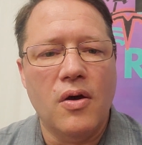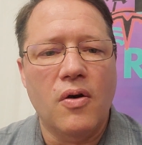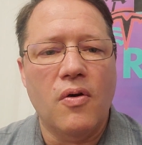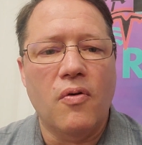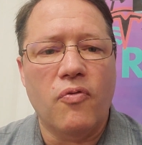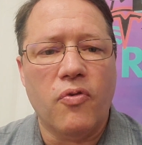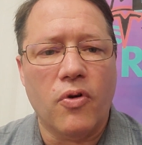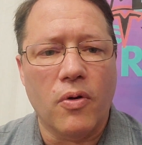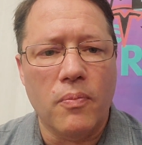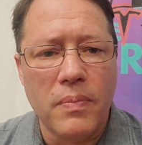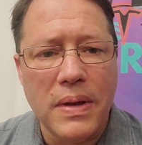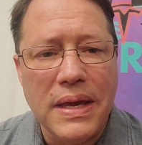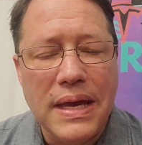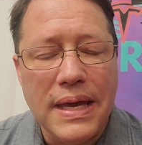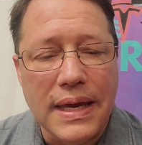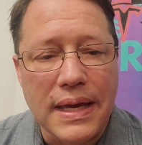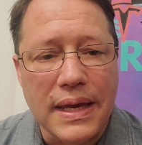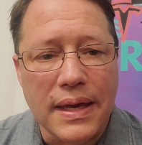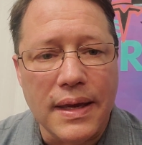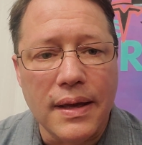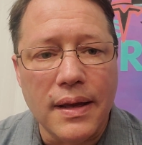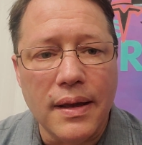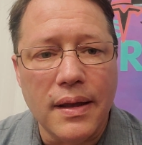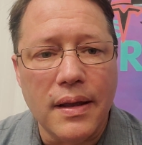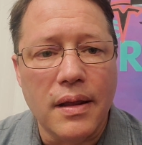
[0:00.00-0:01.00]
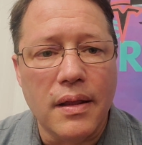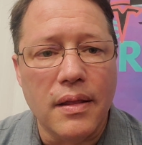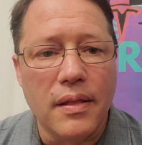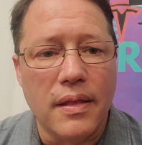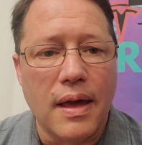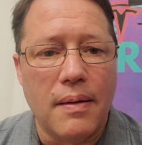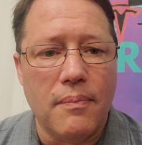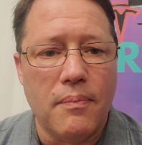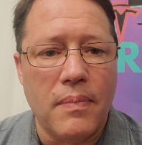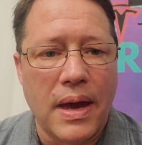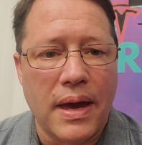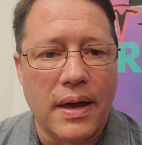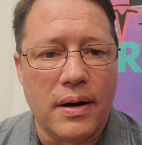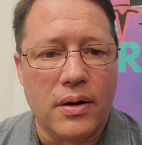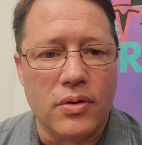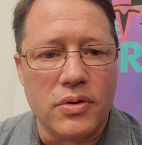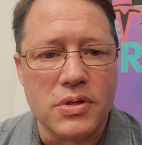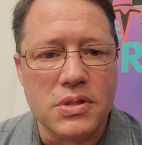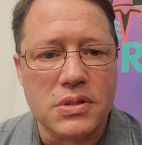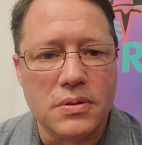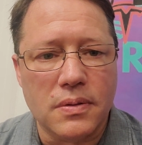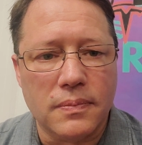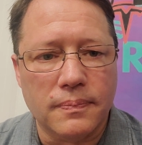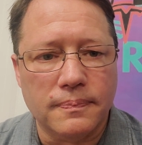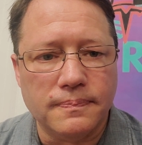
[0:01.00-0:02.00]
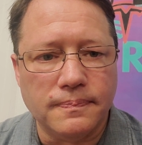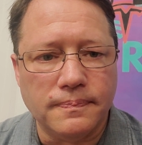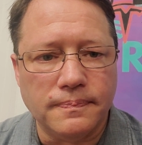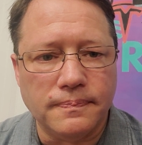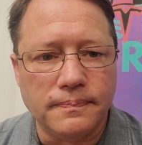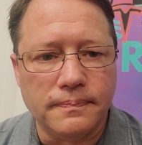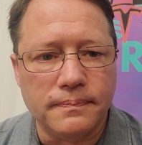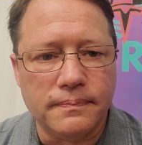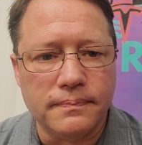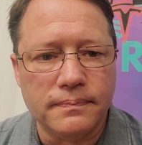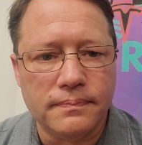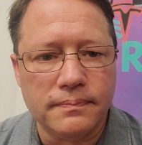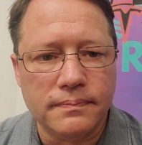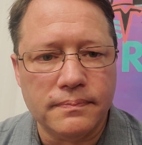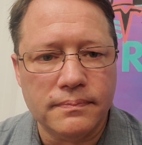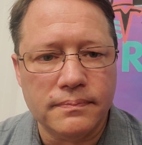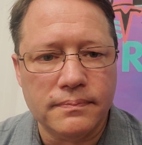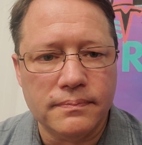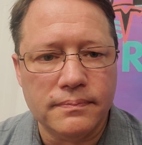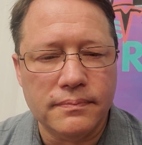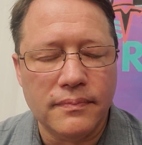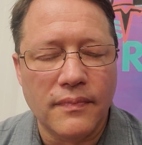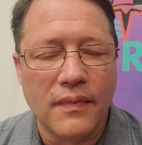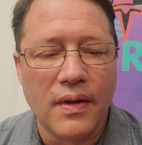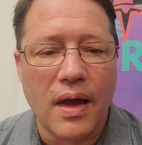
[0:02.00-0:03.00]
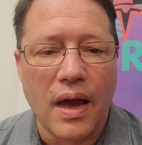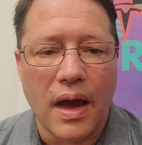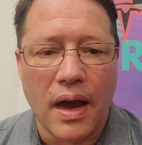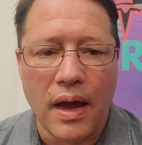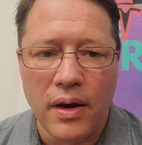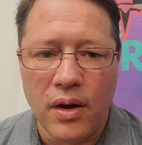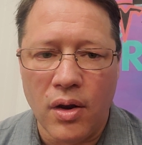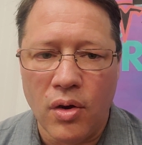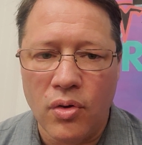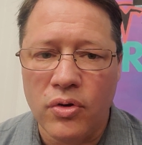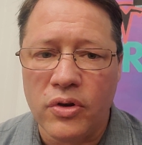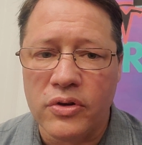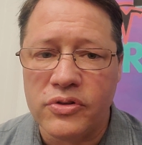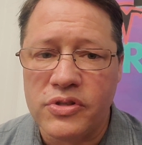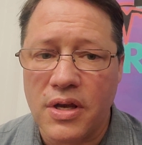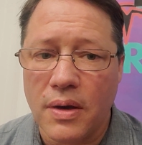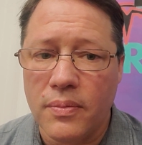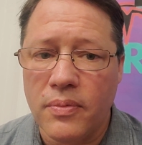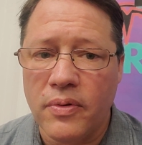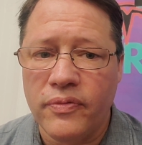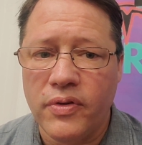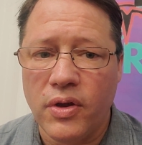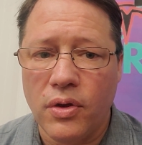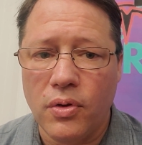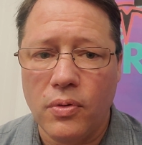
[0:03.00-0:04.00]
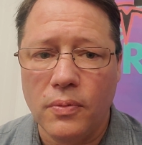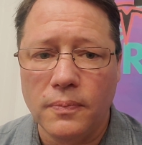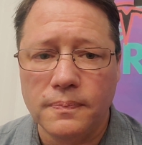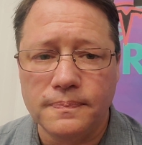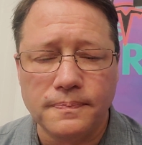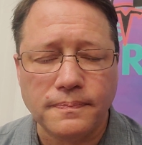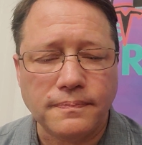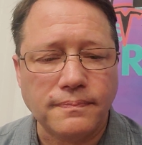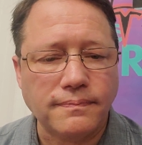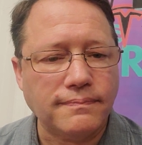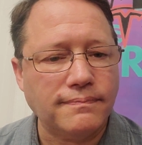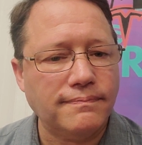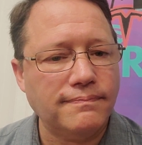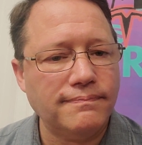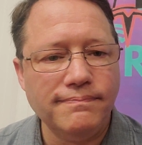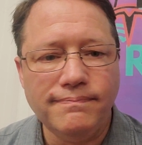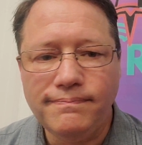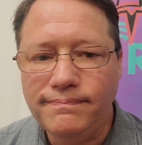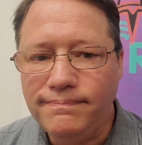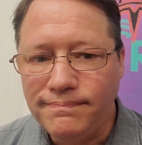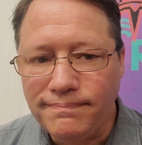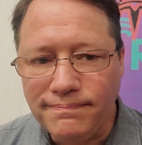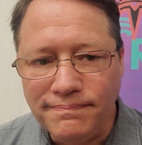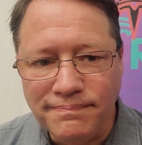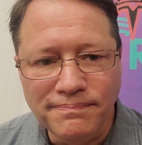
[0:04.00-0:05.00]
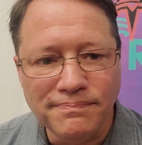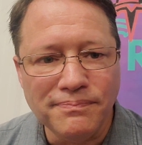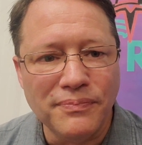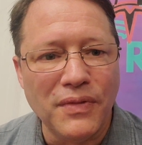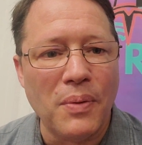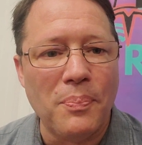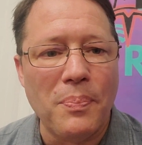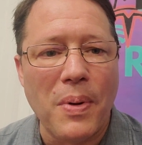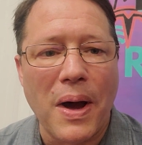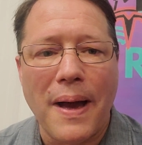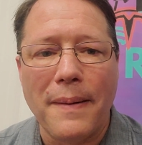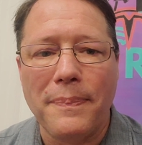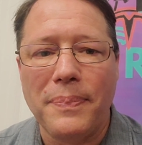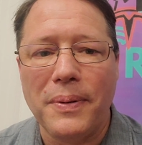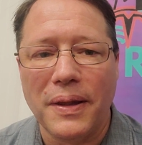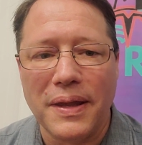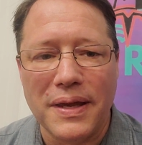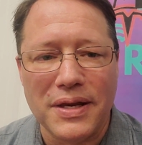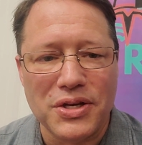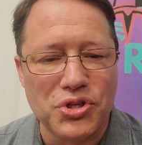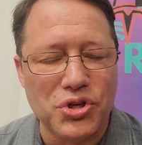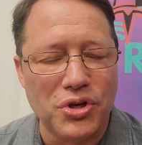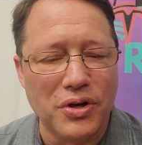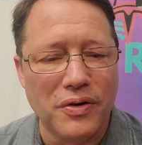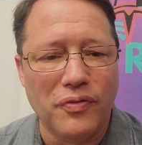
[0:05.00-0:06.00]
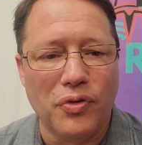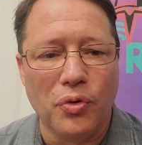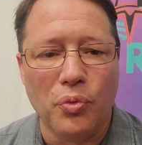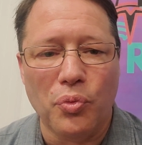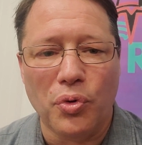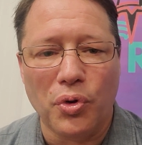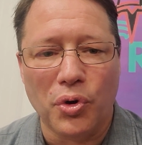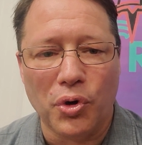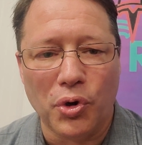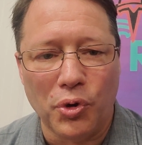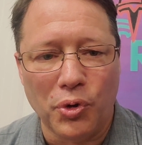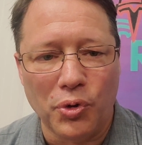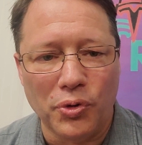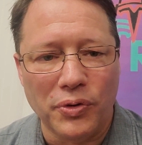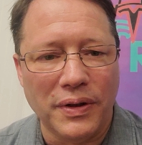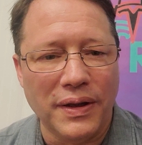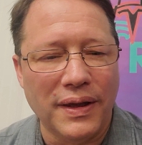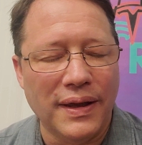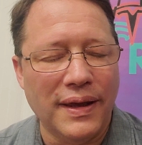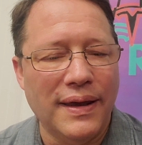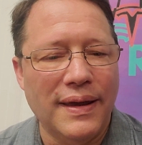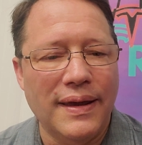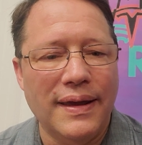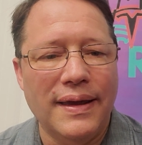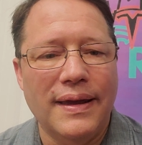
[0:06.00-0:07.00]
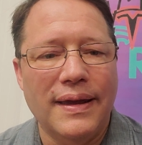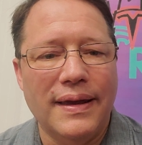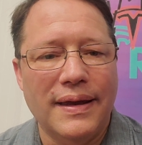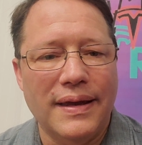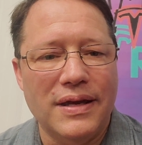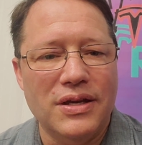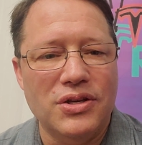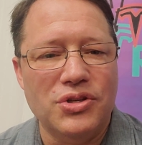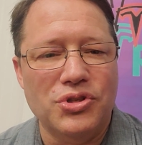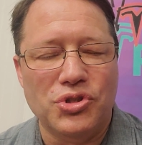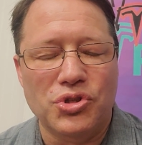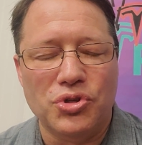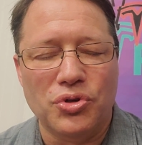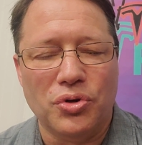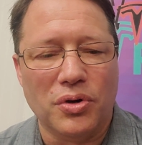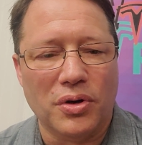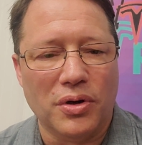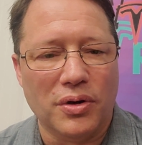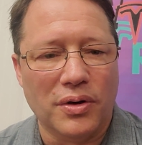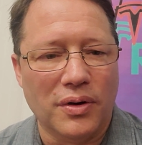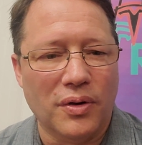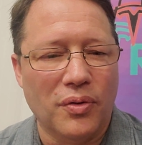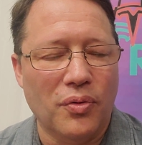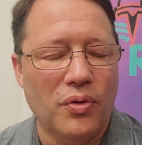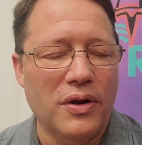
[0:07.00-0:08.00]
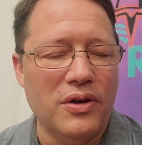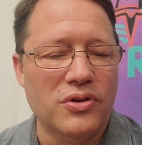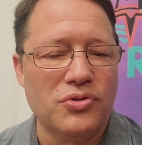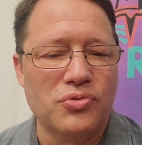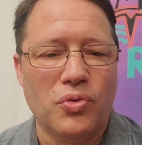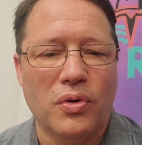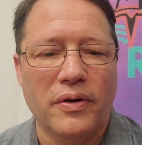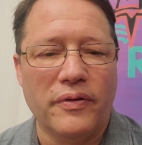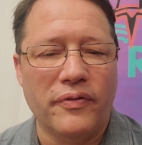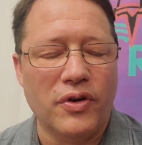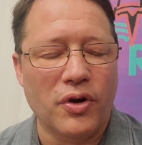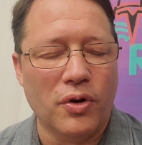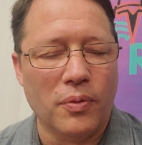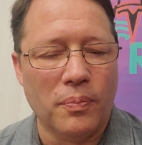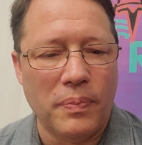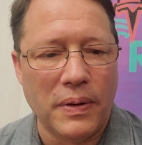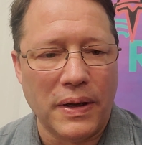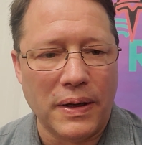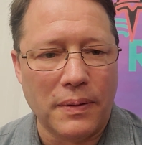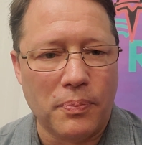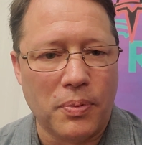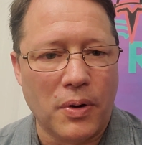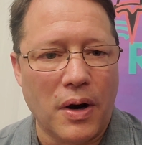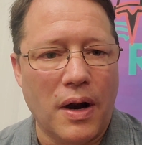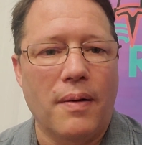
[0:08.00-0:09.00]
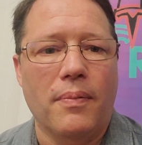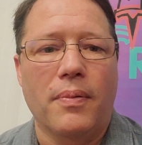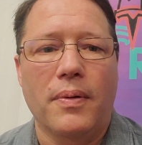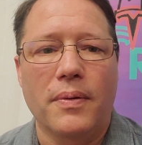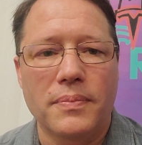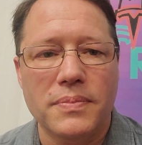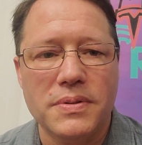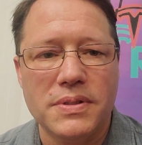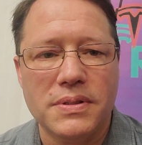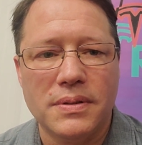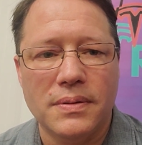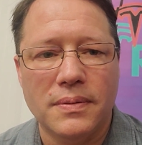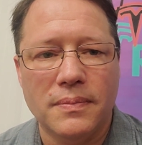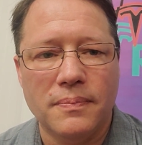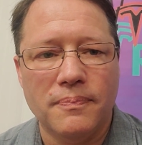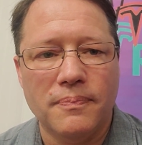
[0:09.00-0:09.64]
For me, that matters. I know to some of you, the population of the world is one of your big problems.